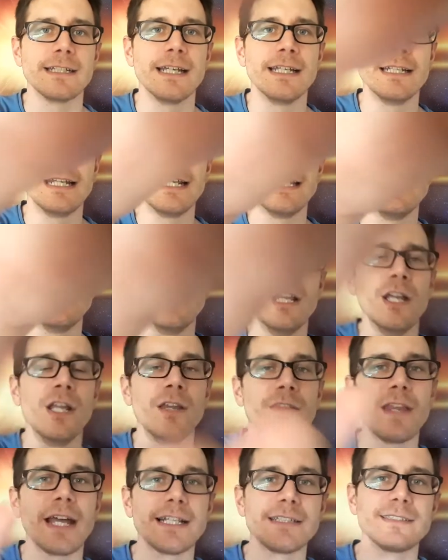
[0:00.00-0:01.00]
And
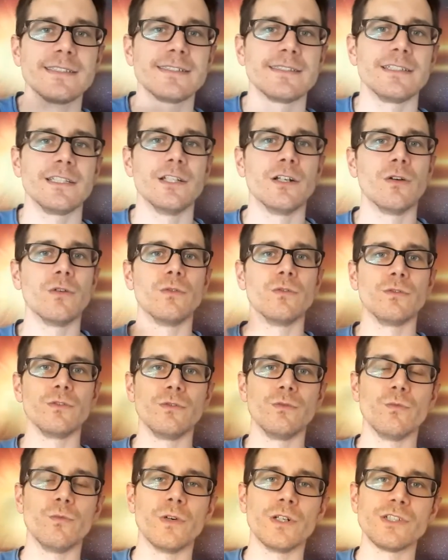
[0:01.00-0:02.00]
that's,
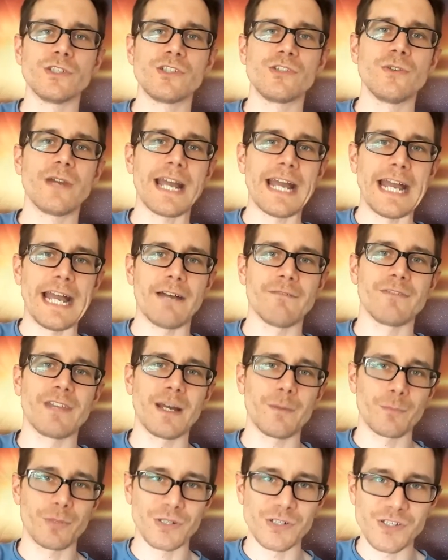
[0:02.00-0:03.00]
once you have
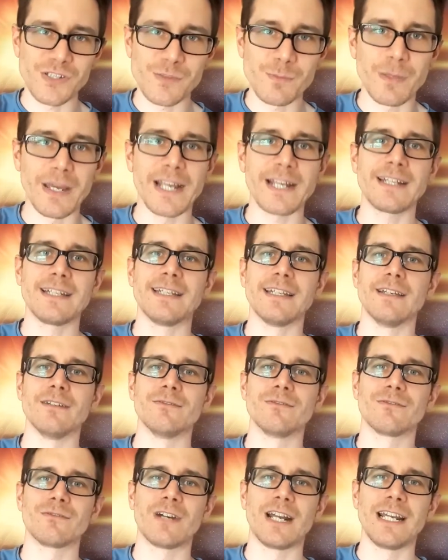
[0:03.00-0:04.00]
that perspective,
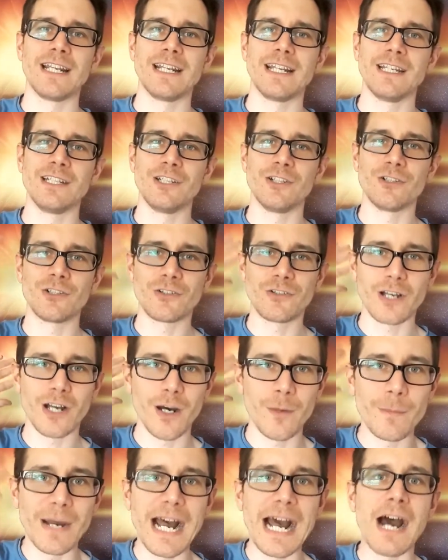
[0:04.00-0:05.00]
right, and you
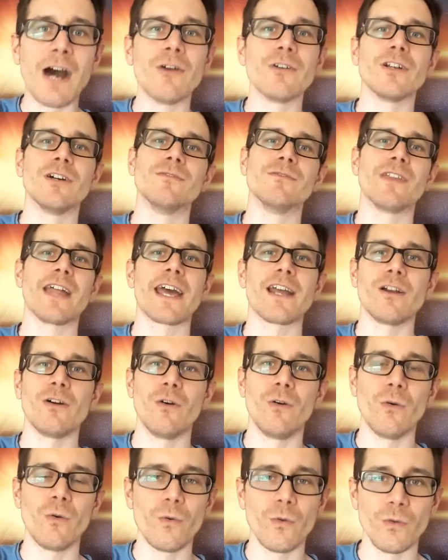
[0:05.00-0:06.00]
come out of that
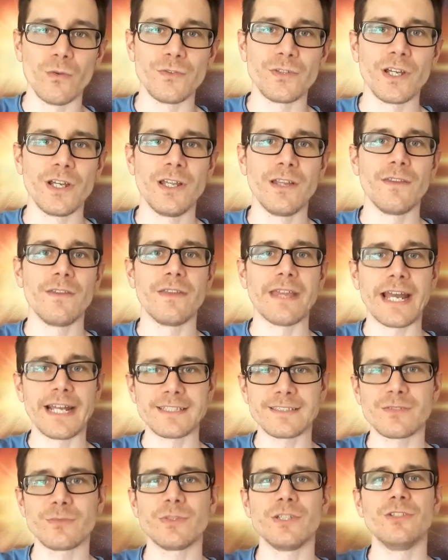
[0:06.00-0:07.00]
old,
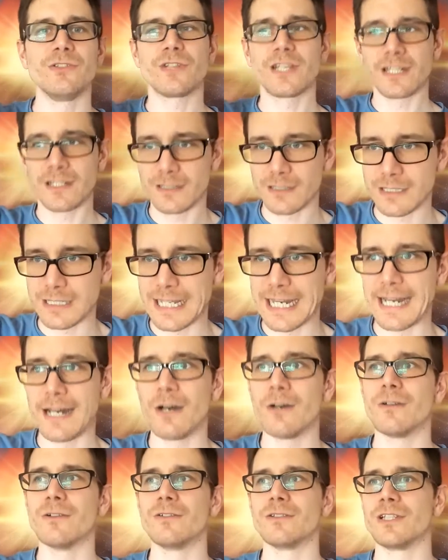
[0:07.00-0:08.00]
that's when you can
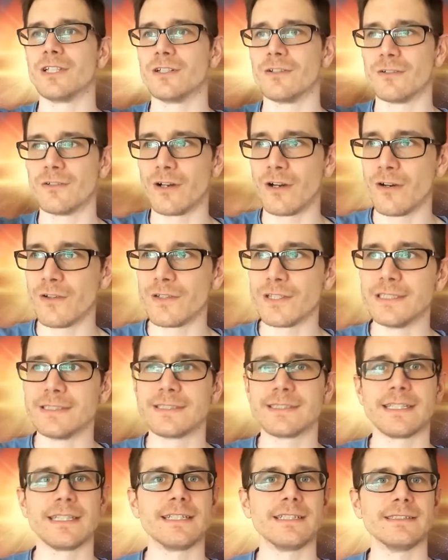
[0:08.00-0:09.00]
allow, all these
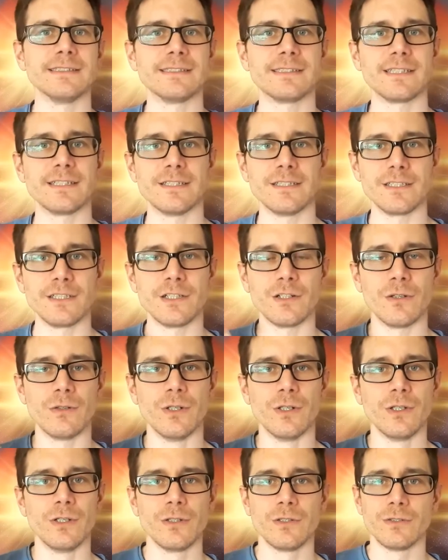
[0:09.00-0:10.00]
things to,
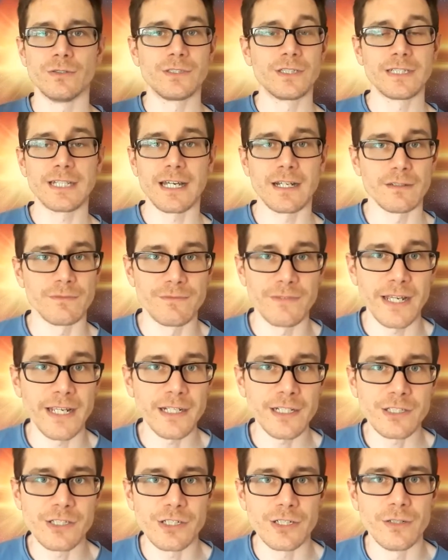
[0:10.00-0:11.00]
to not
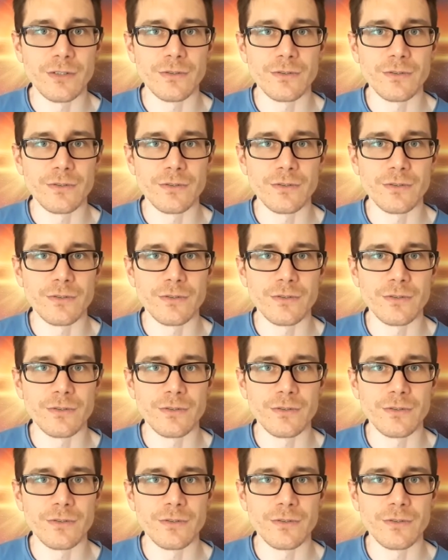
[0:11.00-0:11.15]
affect you.